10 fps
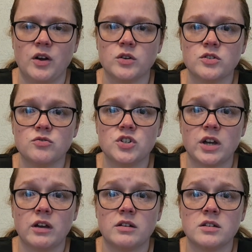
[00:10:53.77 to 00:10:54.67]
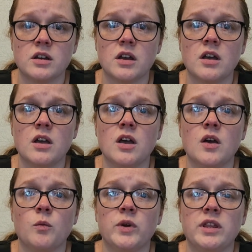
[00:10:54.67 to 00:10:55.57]
also checked
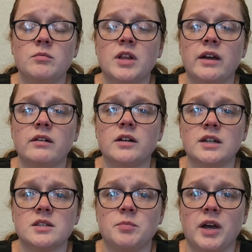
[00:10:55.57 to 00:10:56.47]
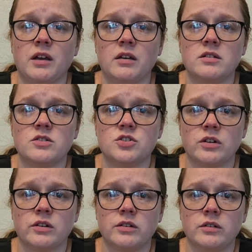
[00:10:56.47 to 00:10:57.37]
with him lying on his back, his
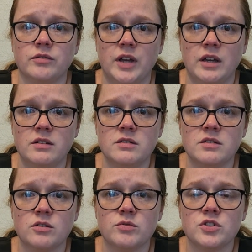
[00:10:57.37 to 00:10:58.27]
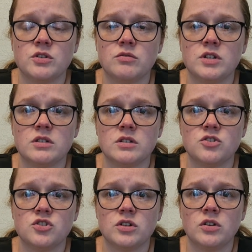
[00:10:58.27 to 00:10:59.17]
jugular veins. There was no
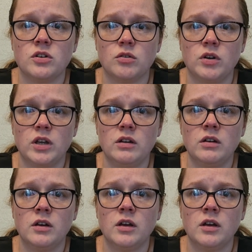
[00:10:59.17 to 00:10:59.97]
distension noted,